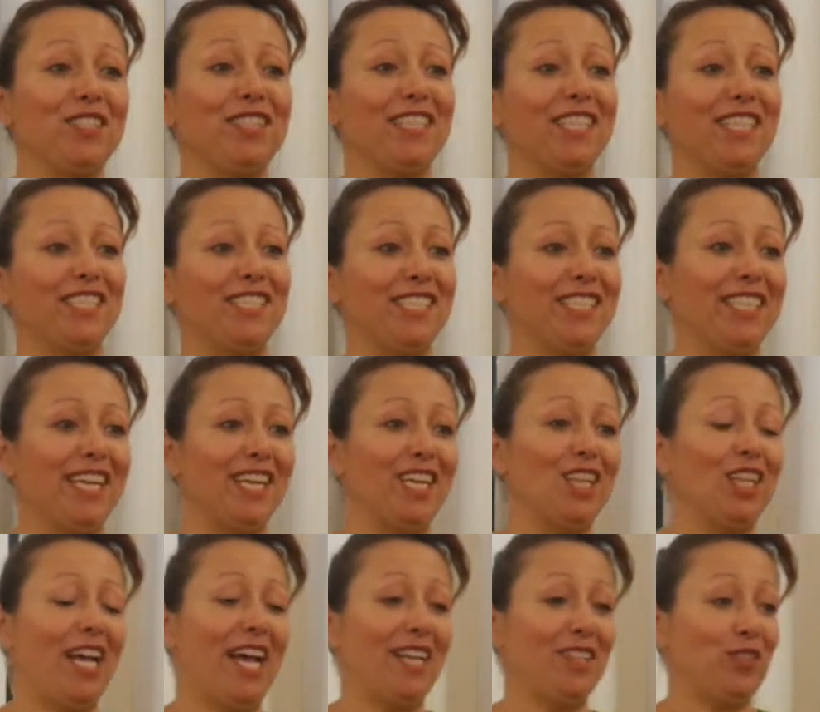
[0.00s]
teaching in
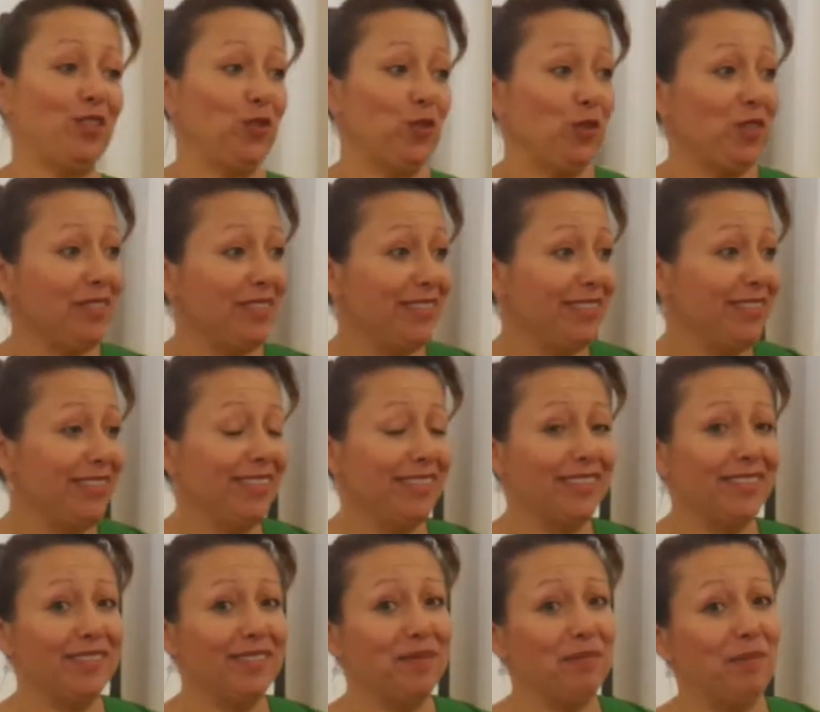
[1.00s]
class source.
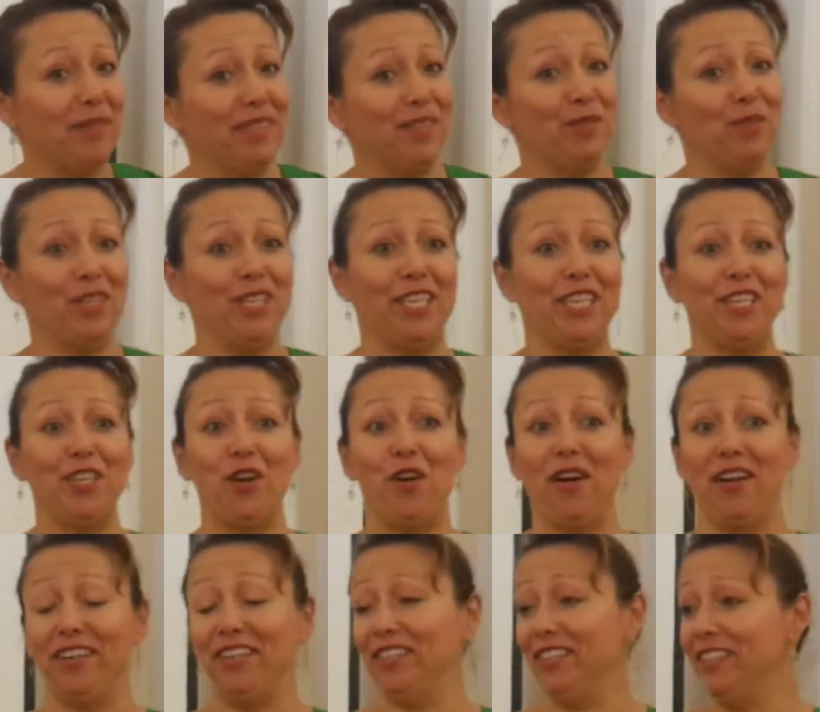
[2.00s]
It's been really an
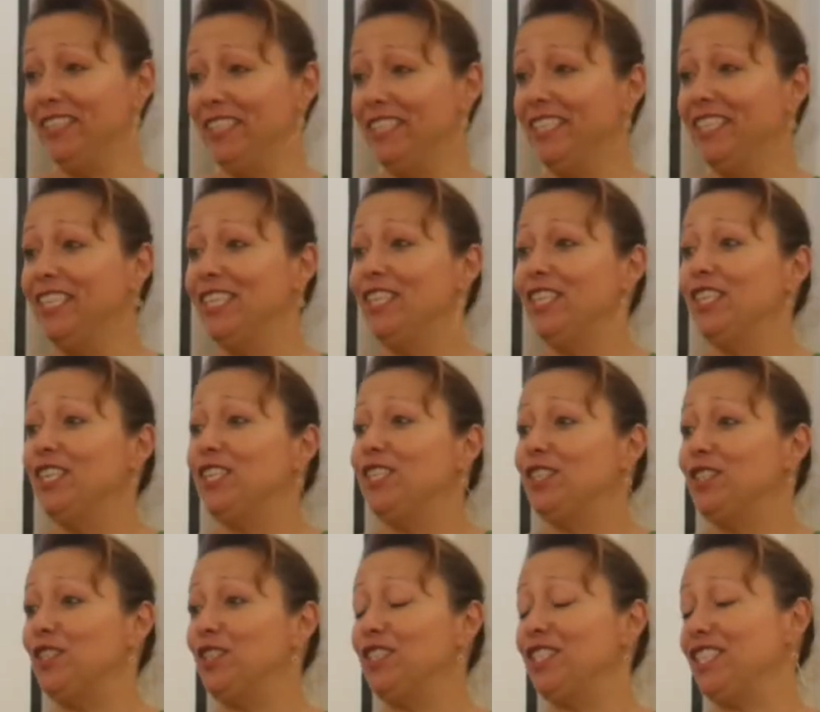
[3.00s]
honor
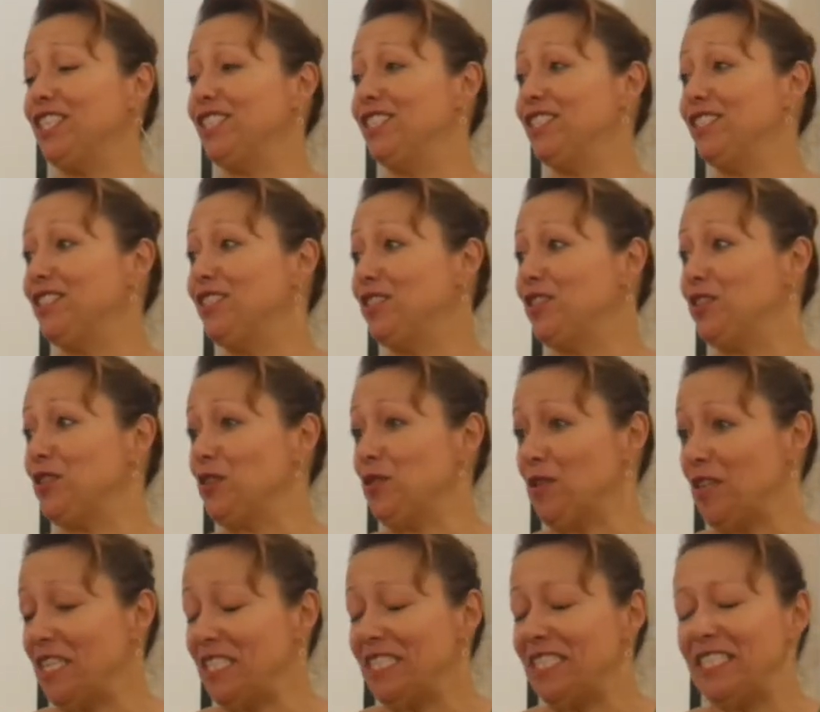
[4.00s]
to teach the
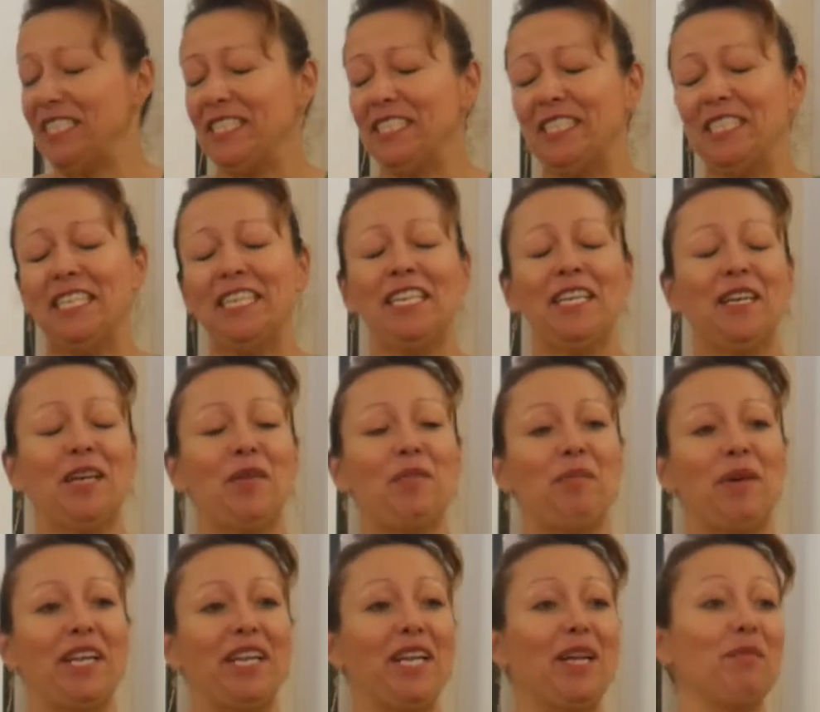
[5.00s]
students.
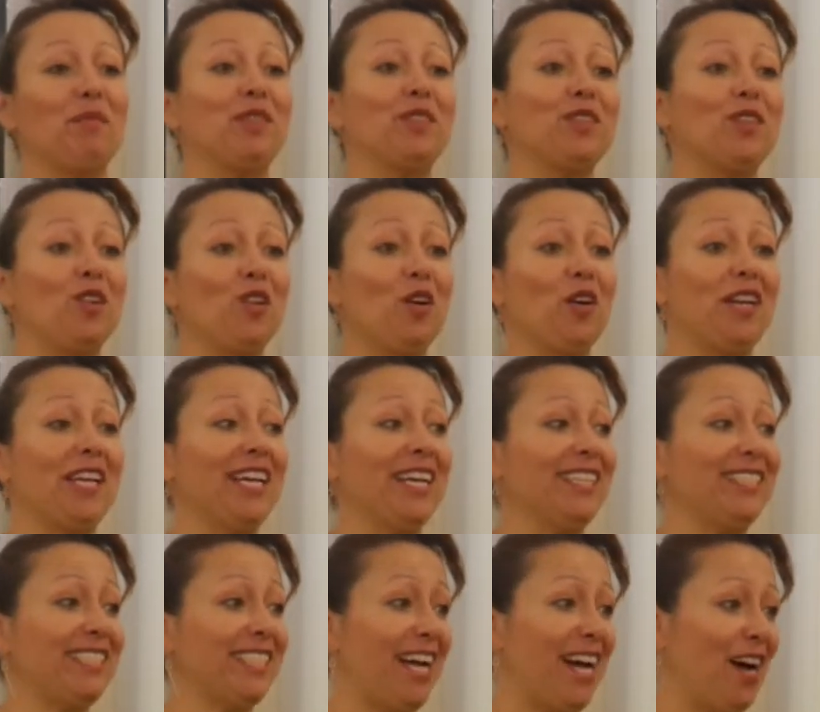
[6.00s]
My name is Claudia
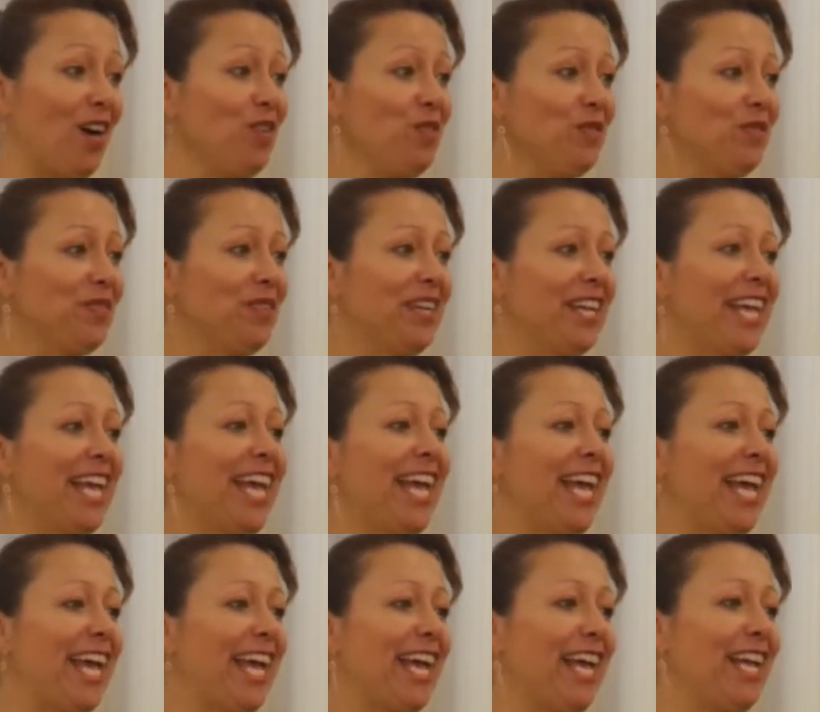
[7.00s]
Chao,
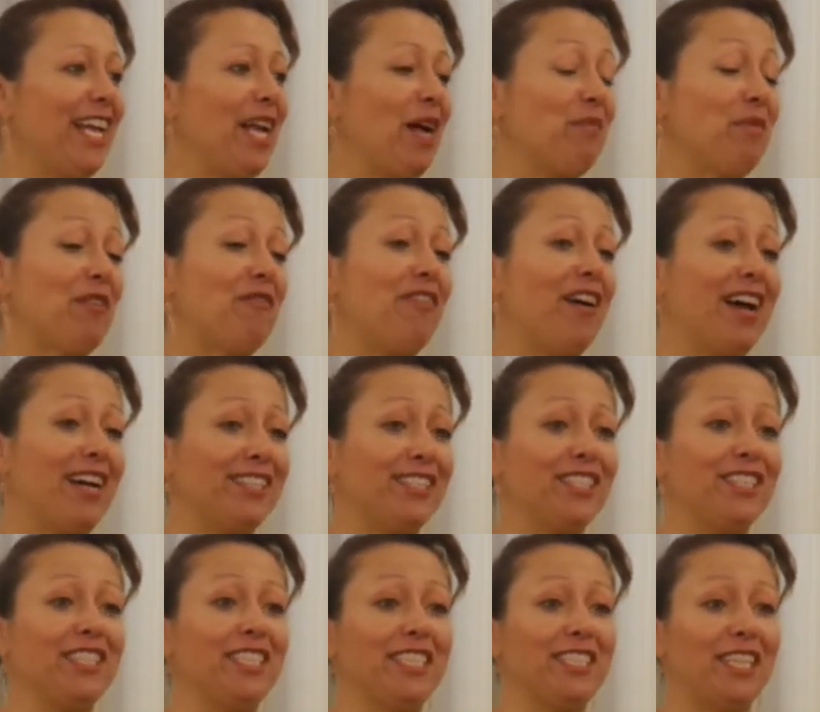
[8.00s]
and I'm a
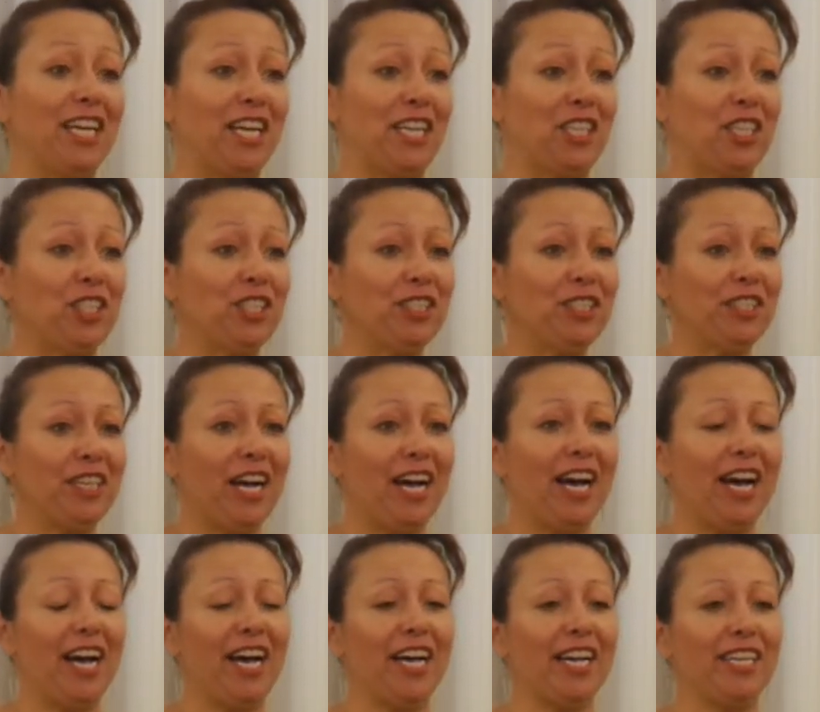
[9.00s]
fashion designer.
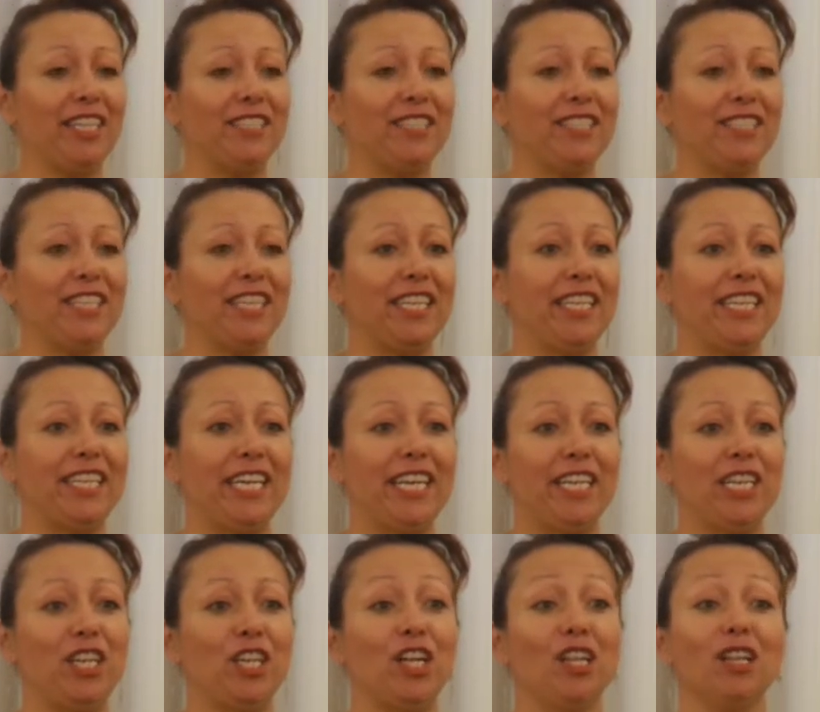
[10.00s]
I study
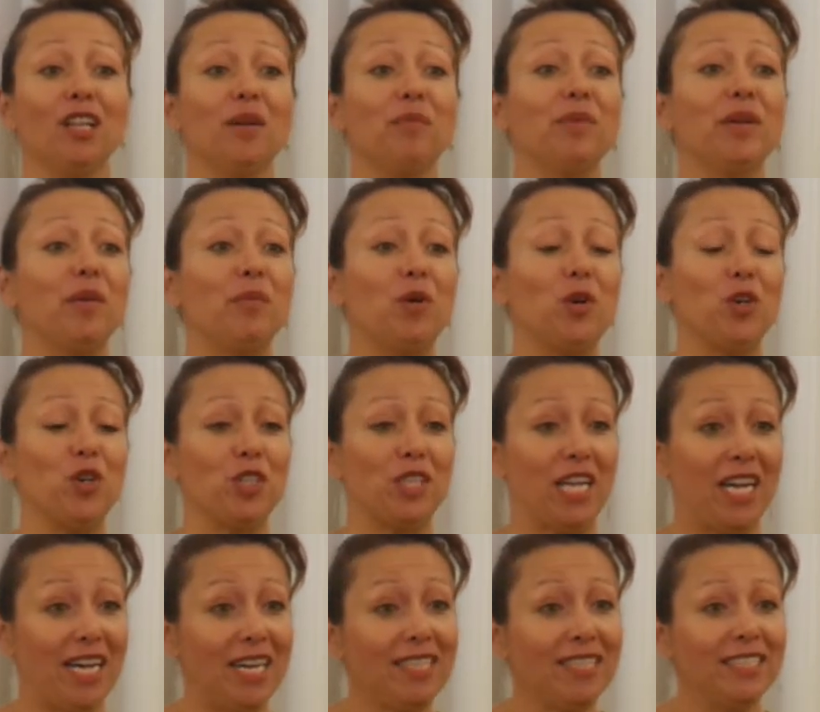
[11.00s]
in Colombia,
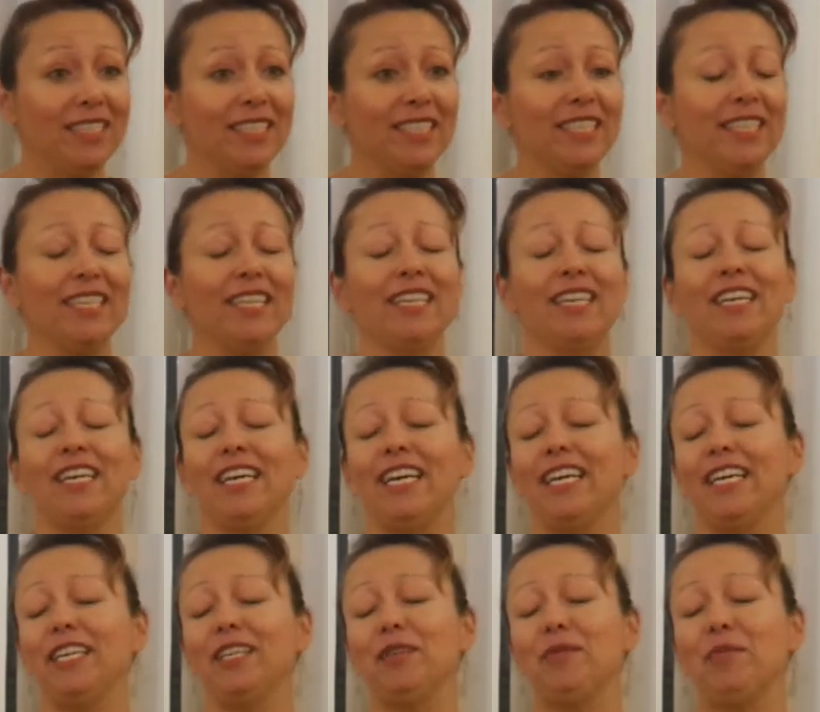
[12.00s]
Bogota.
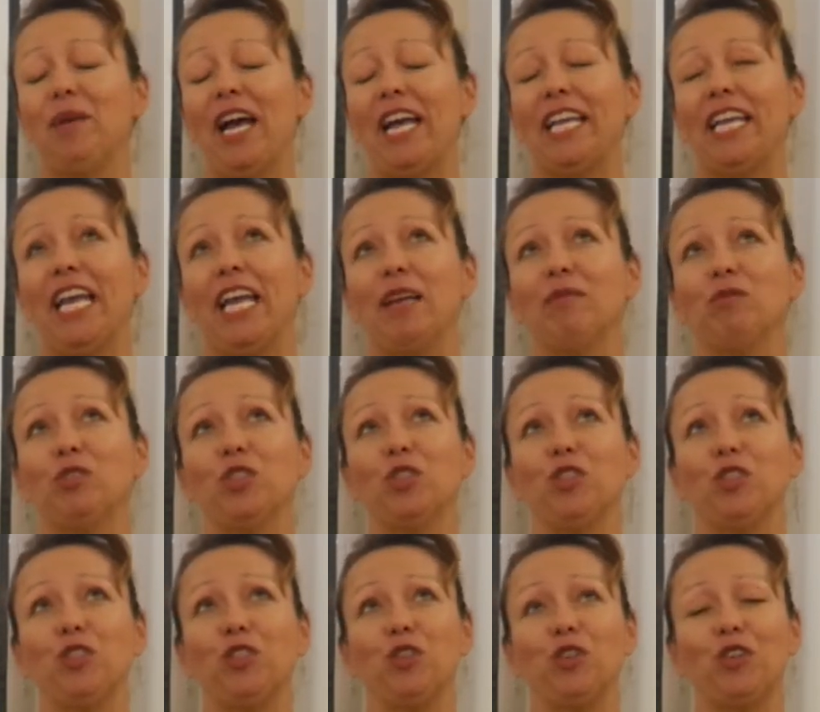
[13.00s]
I came to
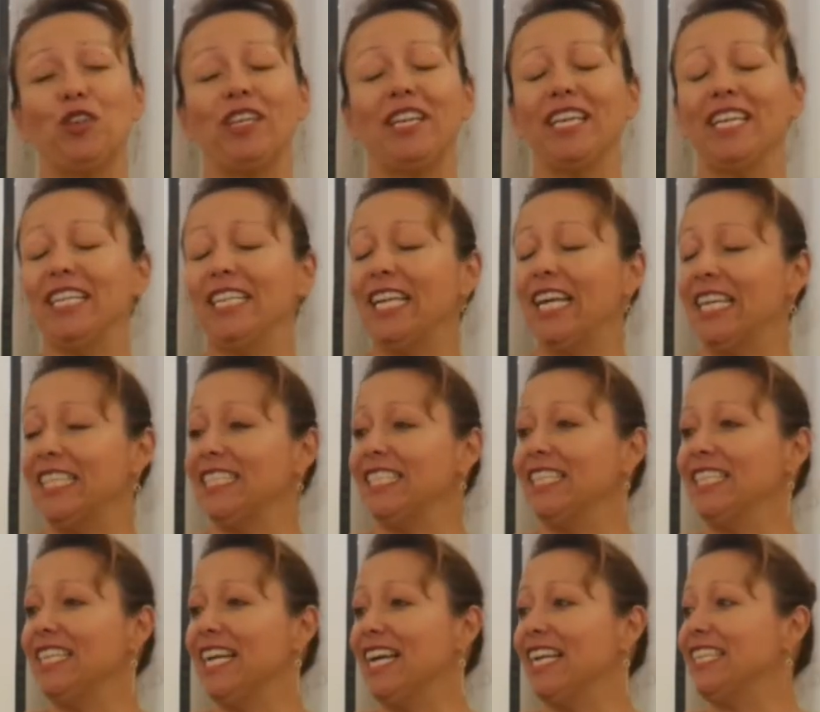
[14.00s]
New York in
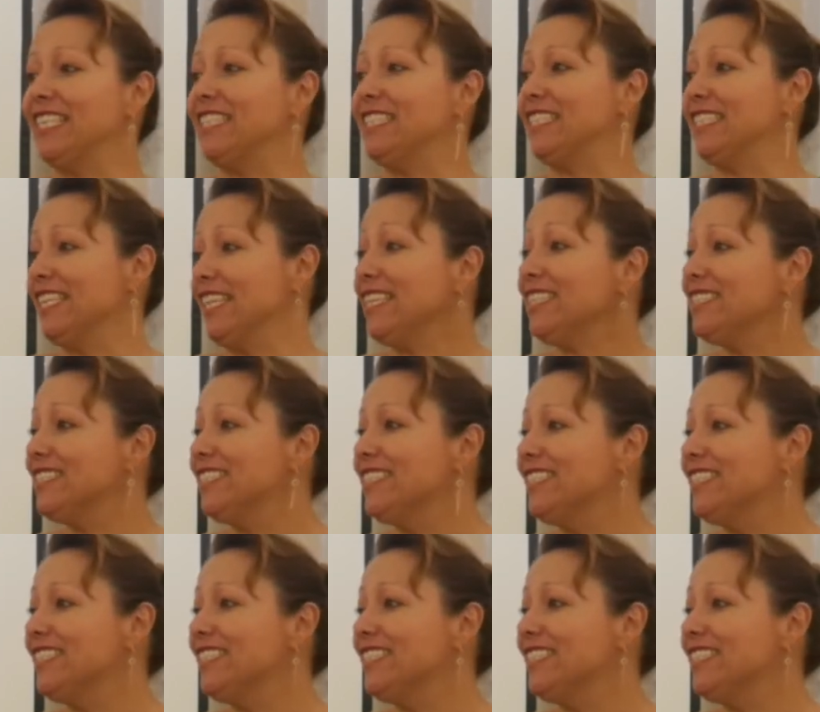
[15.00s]
1996,